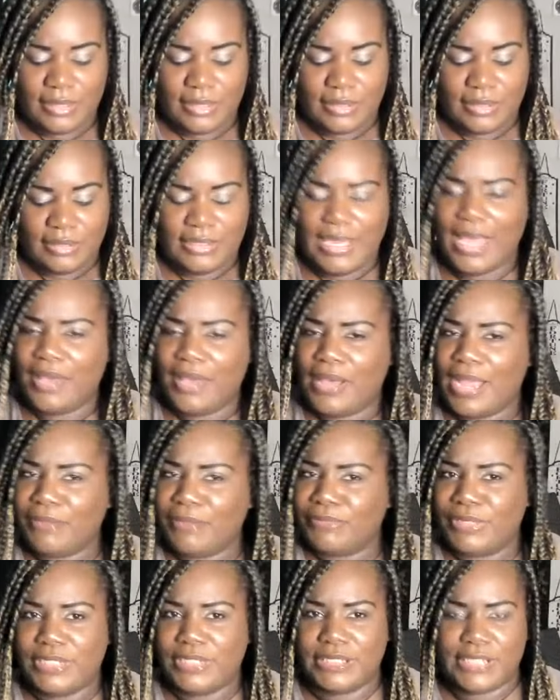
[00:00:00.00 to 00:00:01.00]
Y'all, I
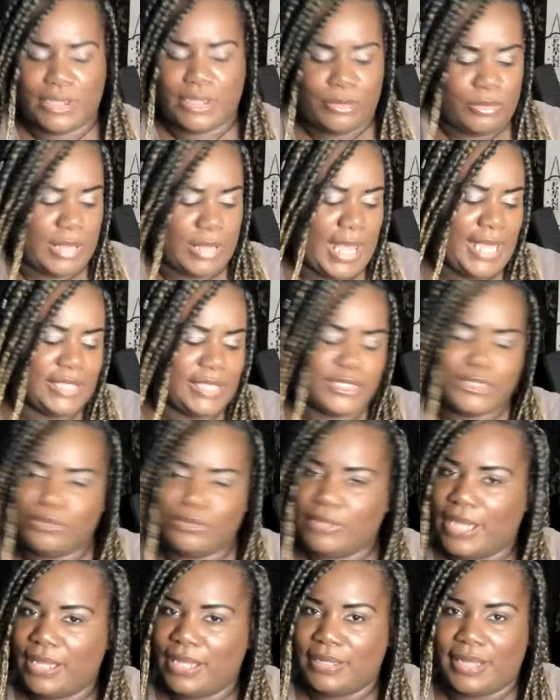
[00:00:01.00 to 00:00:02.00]
really don't. I do
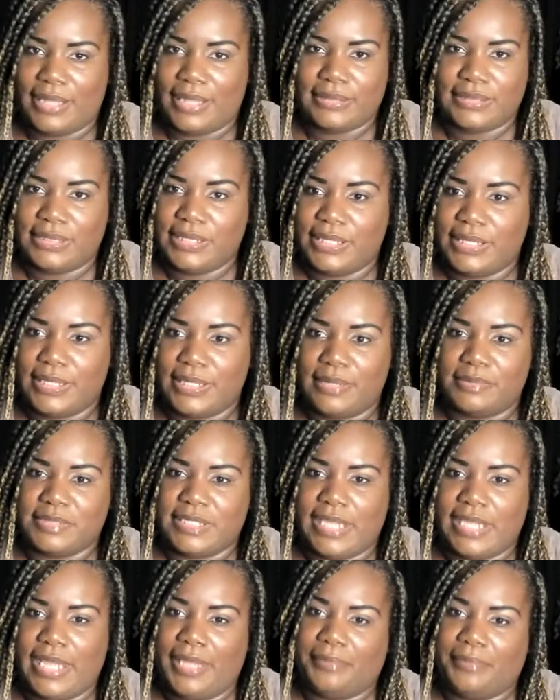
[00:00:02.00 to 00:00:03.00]
not like to get
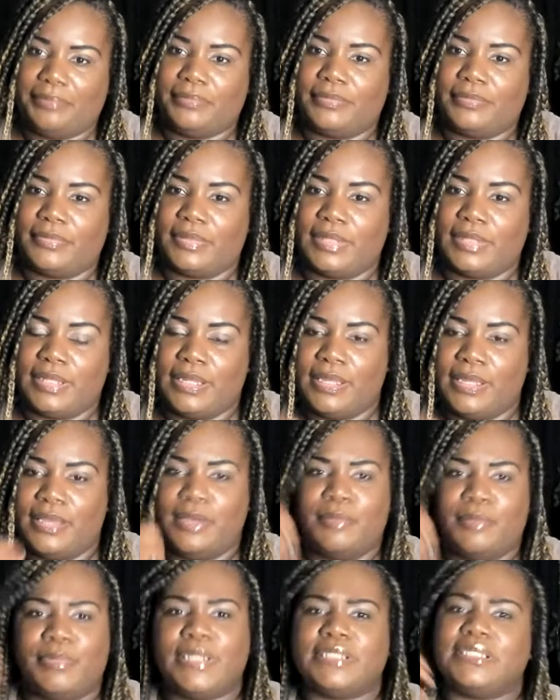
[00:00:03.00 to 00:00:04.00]
upset.
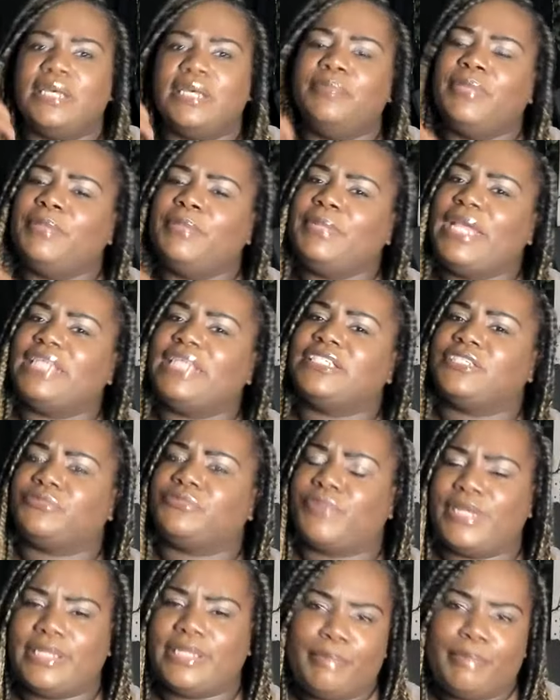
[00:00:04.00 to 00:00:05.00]
But some people, they just
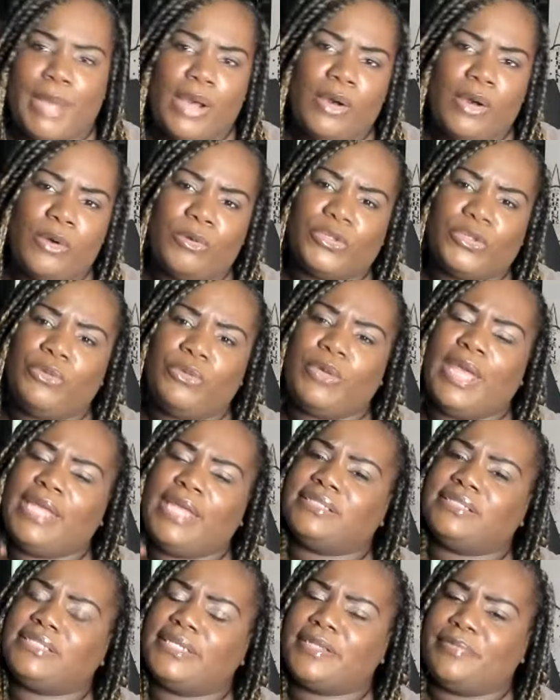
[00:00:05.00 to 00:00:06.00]
really bold. You
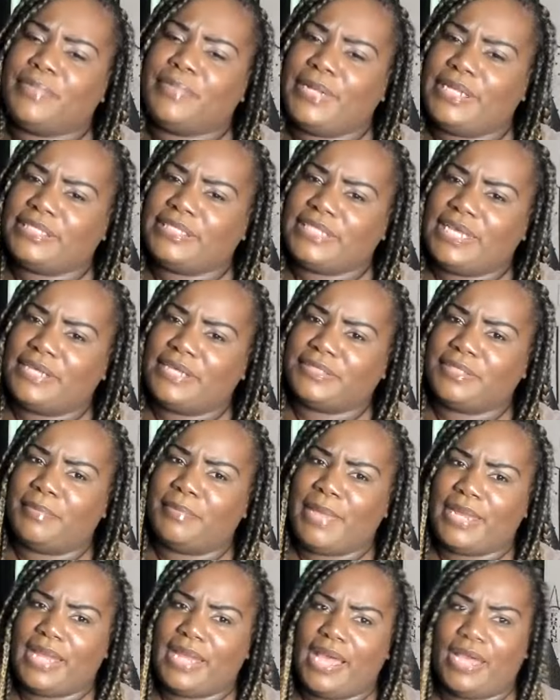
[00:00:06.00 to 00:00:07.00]
can't sit up here and tell
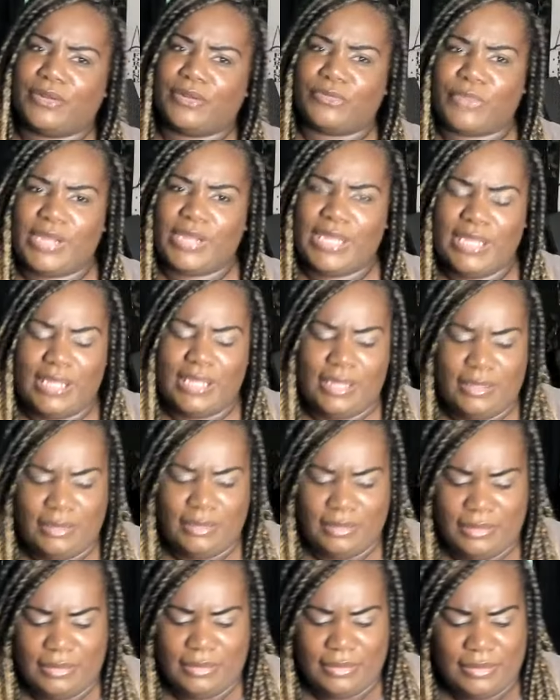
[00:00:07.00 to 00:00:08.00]
somebody how to read.
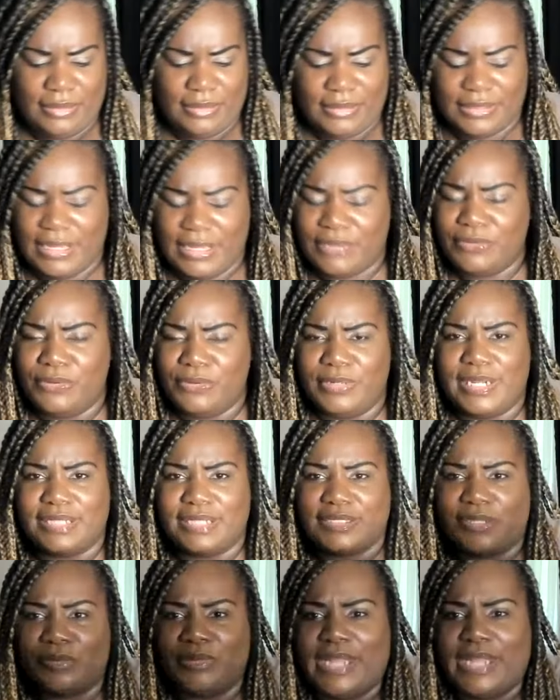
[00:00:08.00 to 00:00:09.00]
Oh, that's
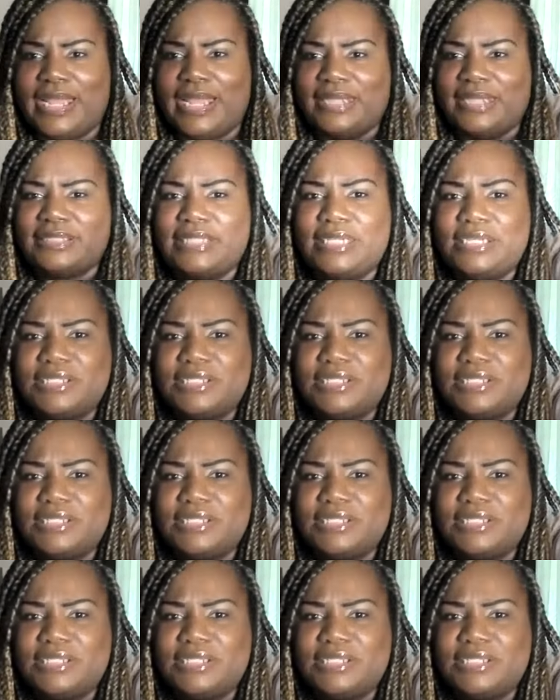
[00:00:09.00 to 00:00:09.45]
so nasty and